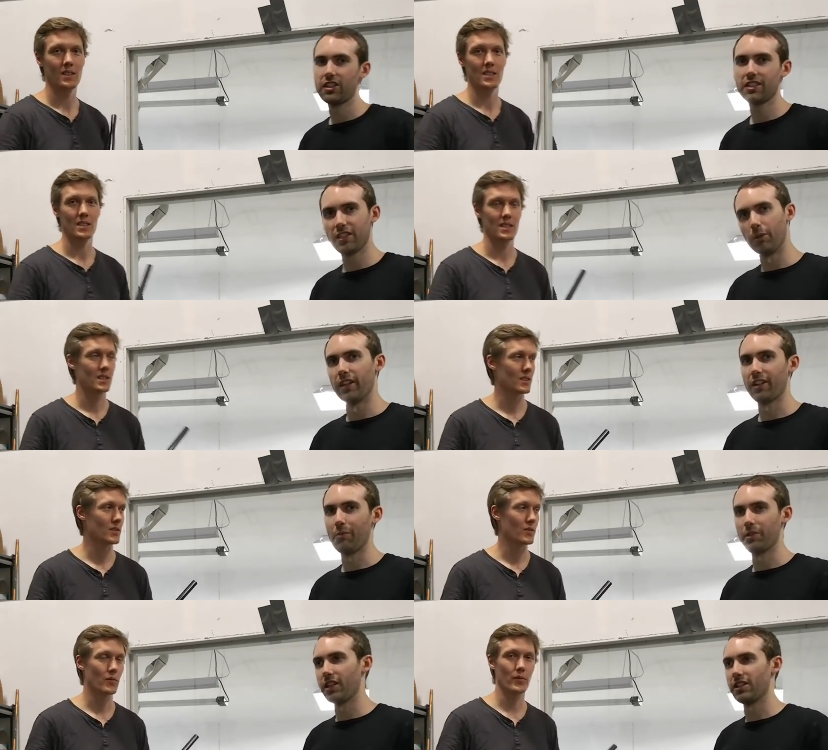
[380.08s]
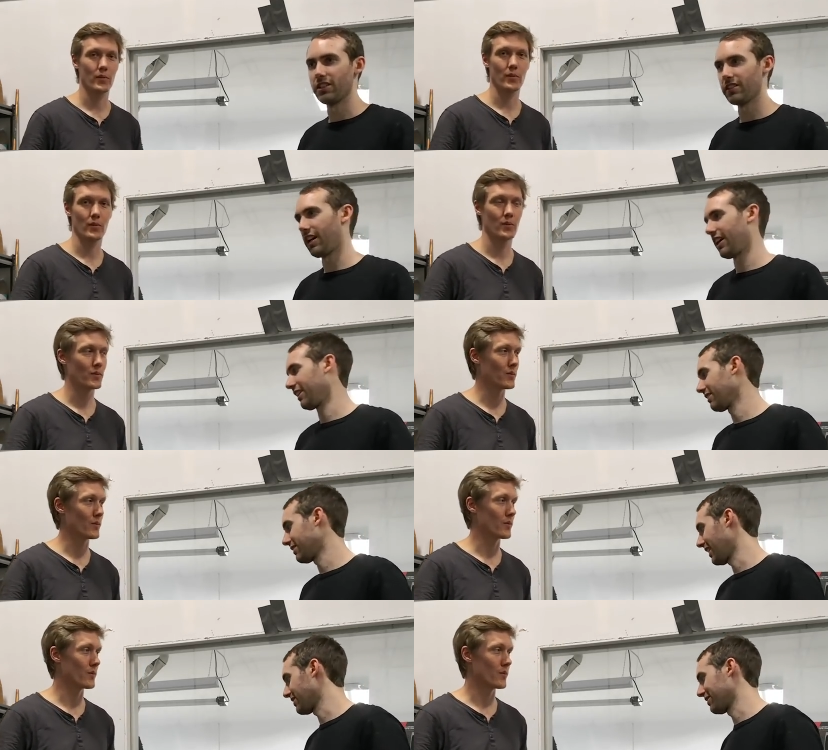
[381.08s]
Speaker 1: see what the competition's at,
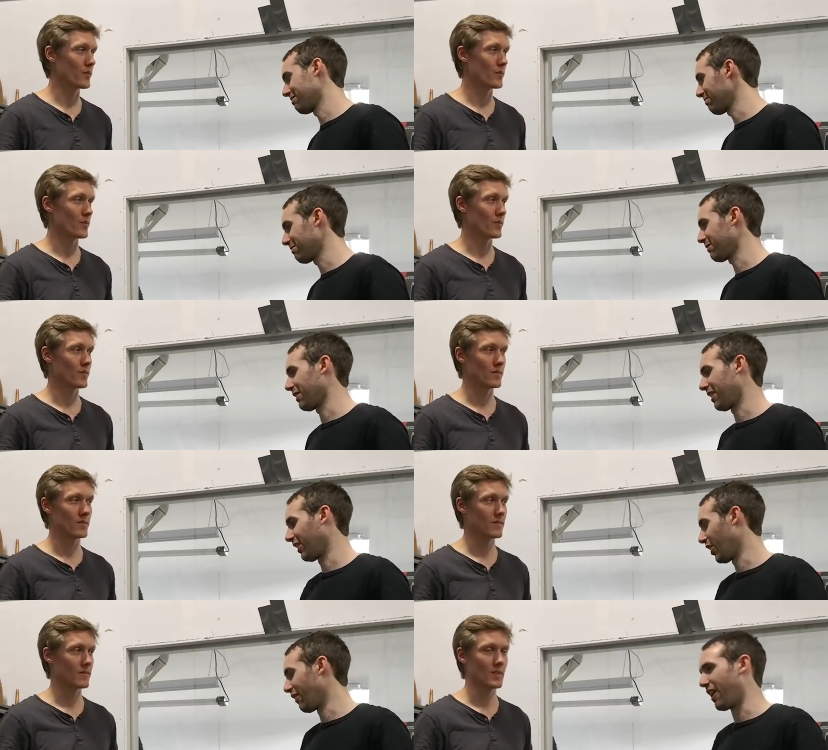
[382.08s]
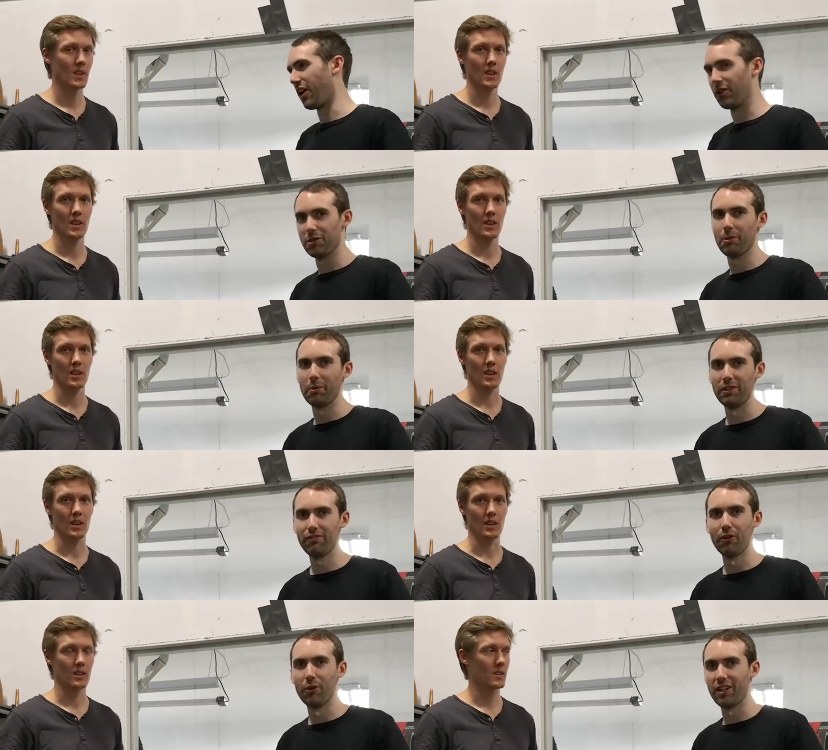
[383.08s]
test a lot of hours, probably yeah.
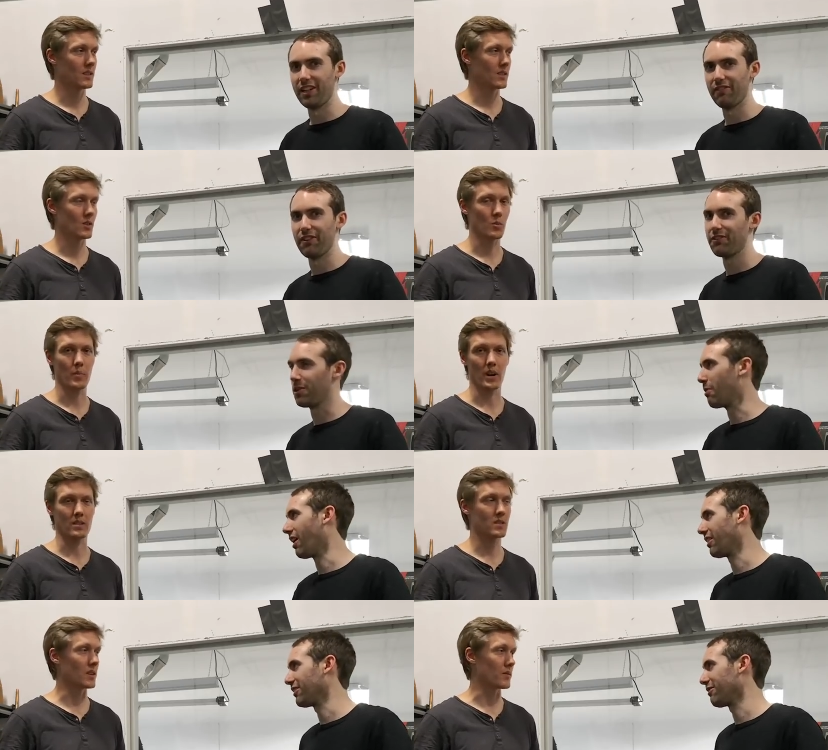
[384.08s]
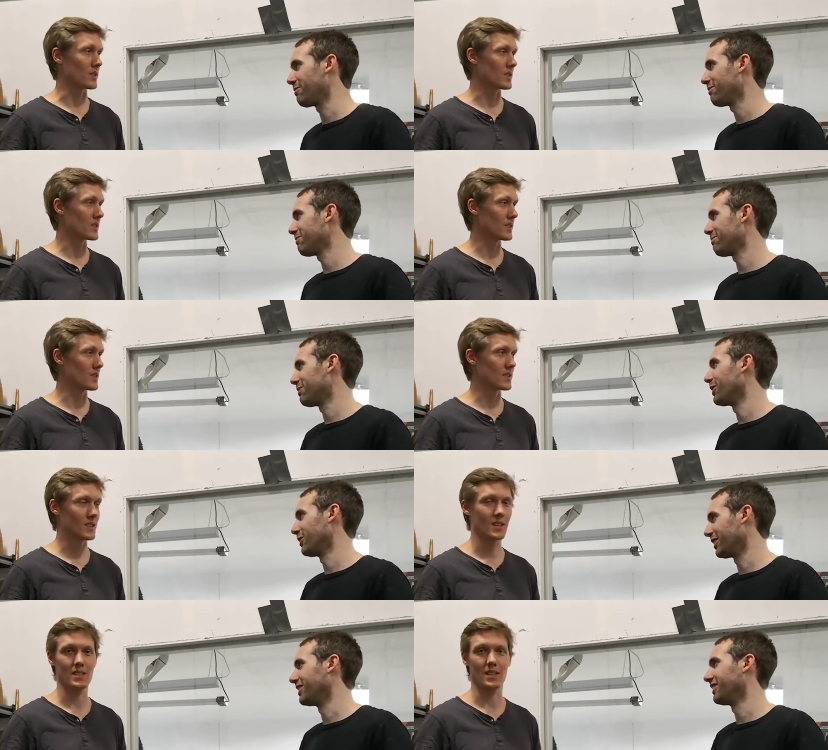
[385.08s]
40, 50 Compared bars.
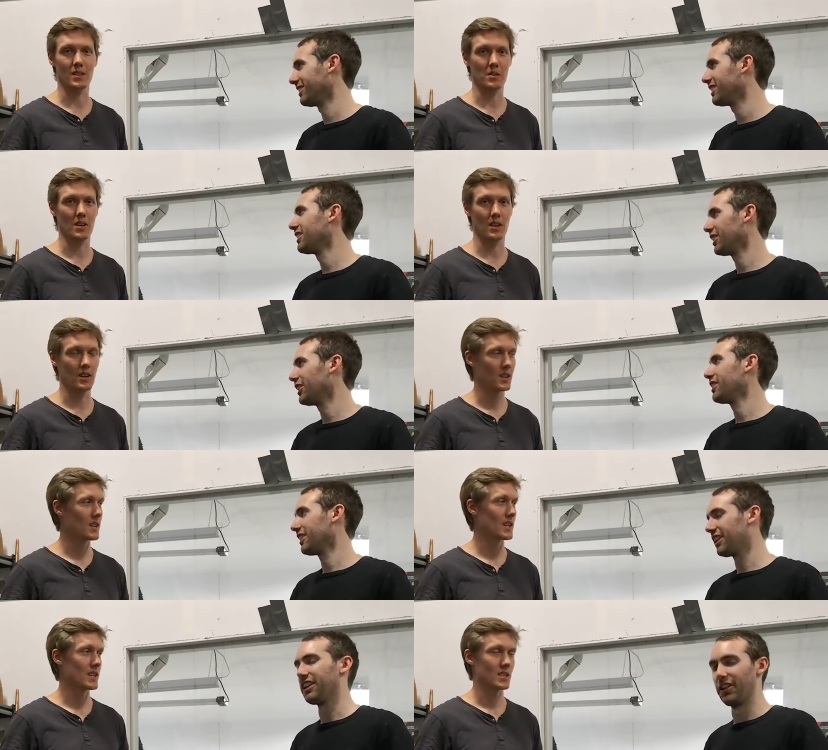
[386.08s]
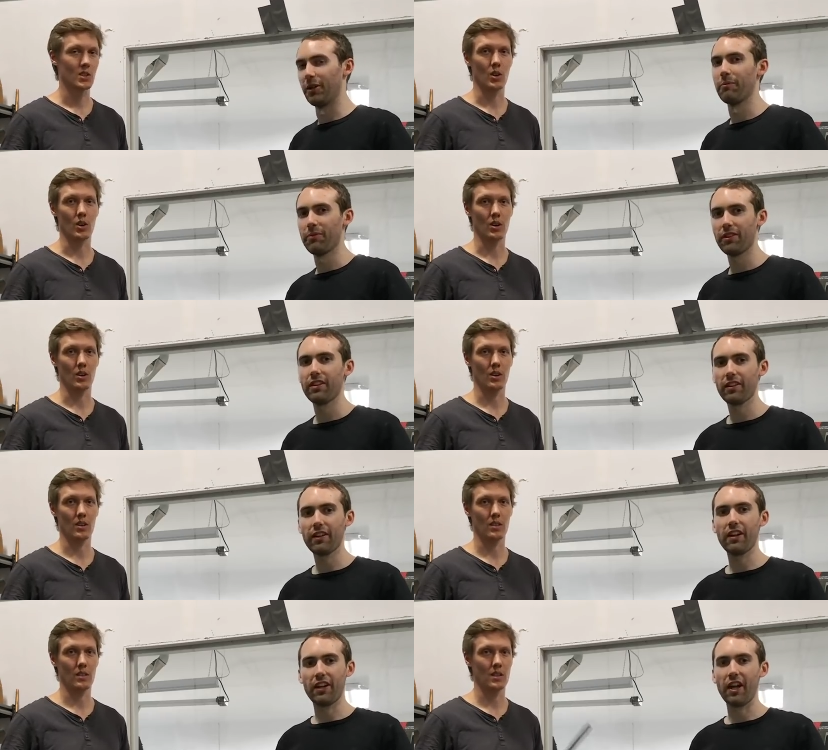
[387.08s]
stiffnesses,
Speaker 2: etc. Yeah. So
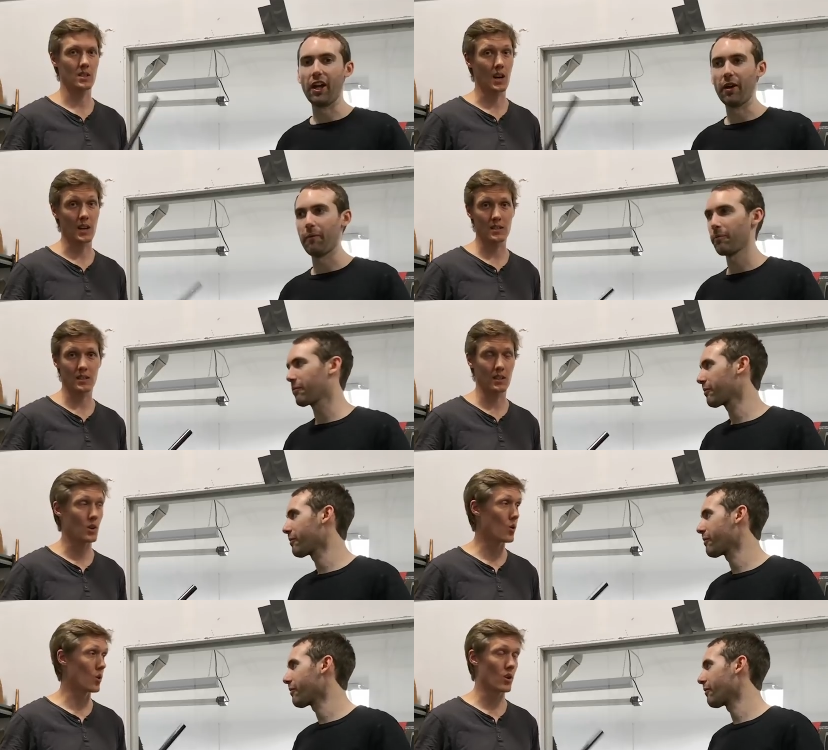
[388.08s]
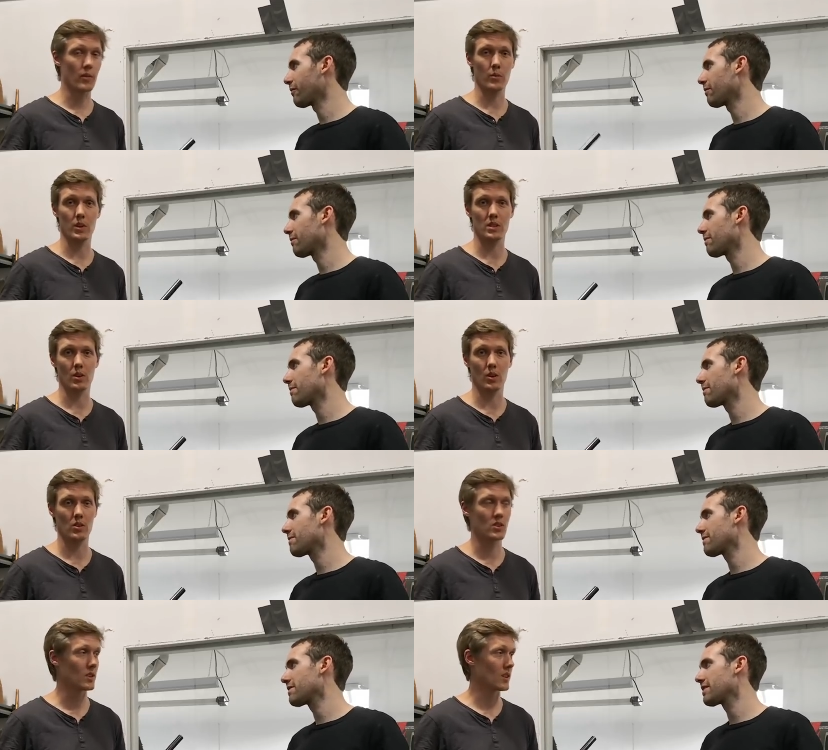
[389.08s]
these guys did a whole lot of
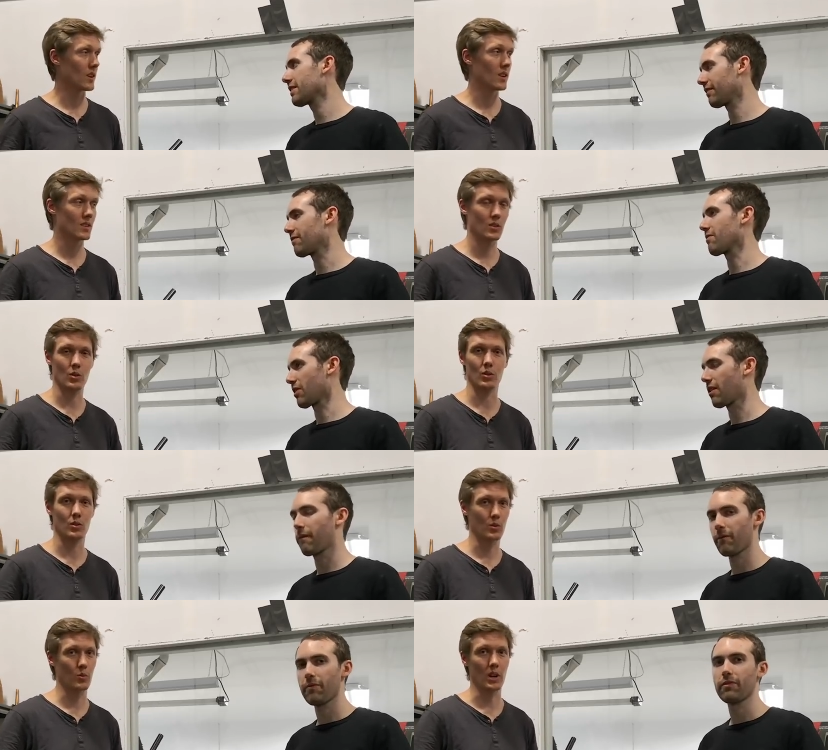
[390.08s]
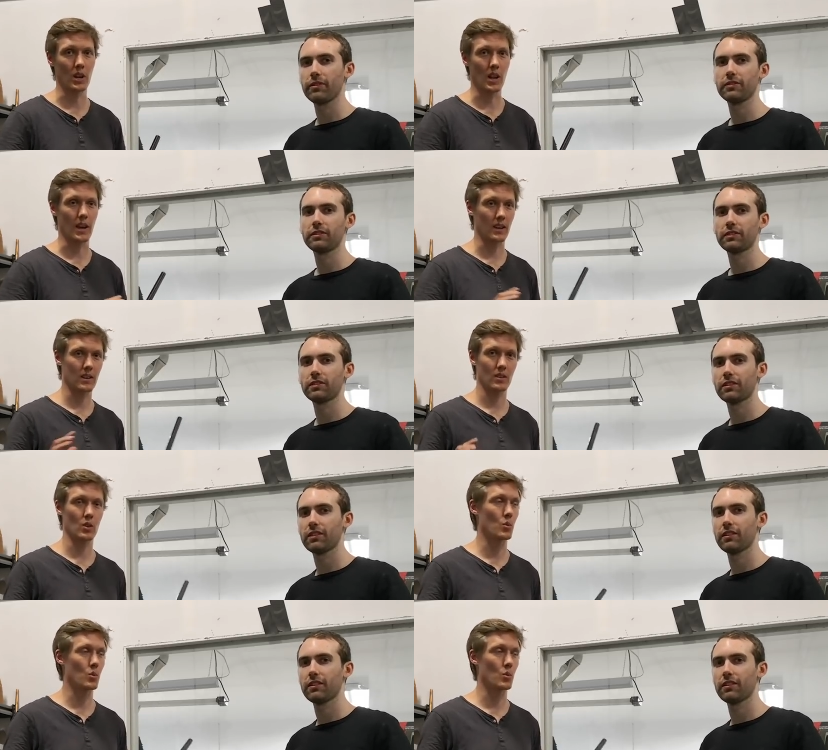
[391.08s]
research to, to really like know